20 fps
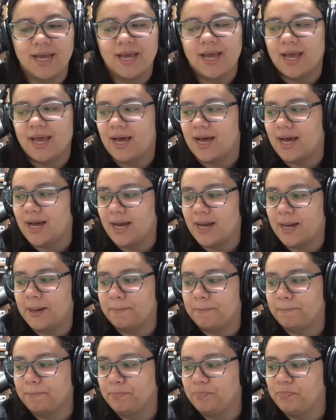
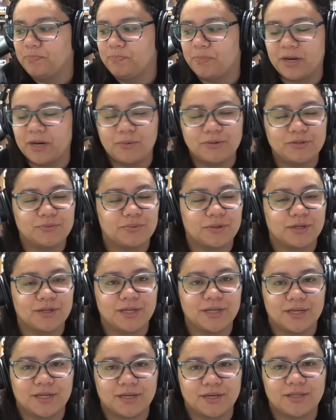Um, but it was really
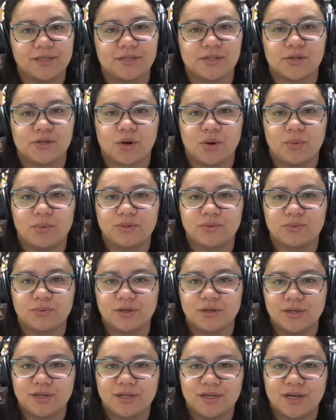good. The story was
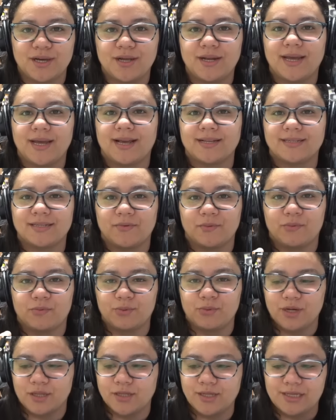really good. It has a
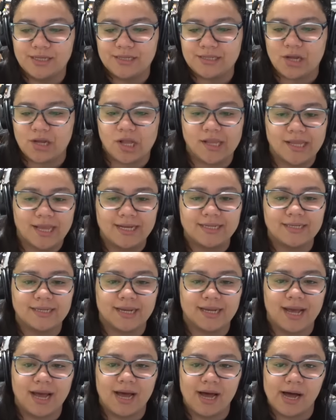really solid
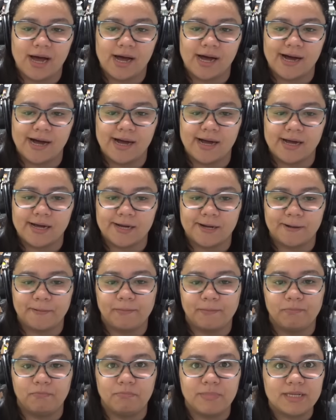uh, uh,
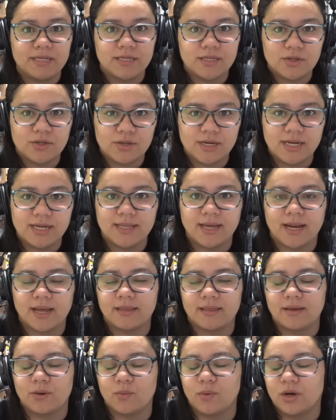mystery that I
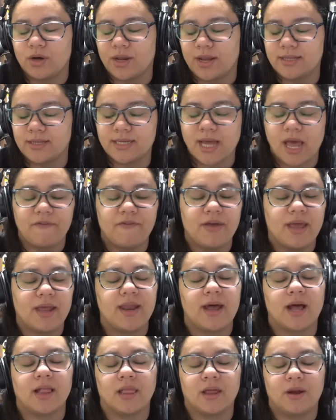think we're gonna dive in
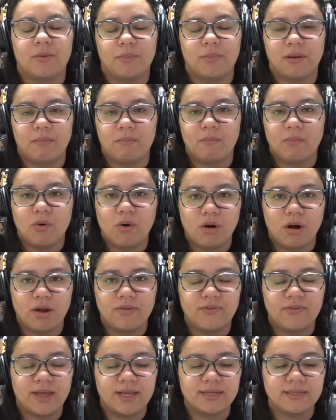a little bit more
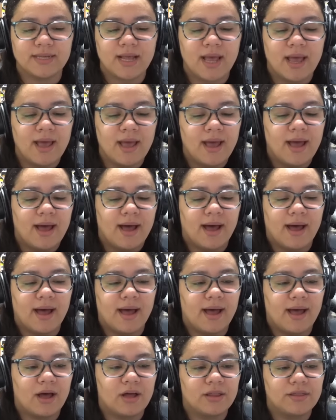on this
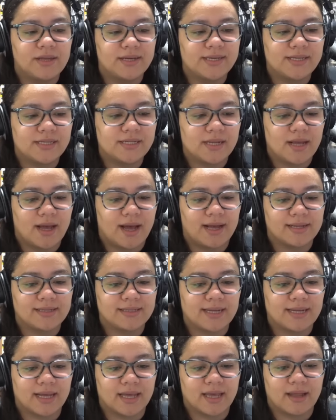uh, on this uh,
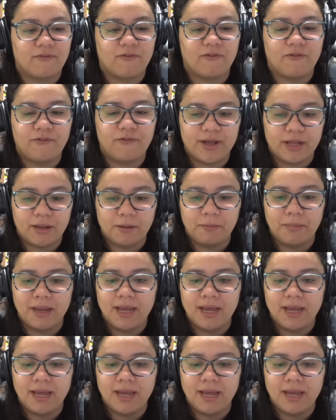second film.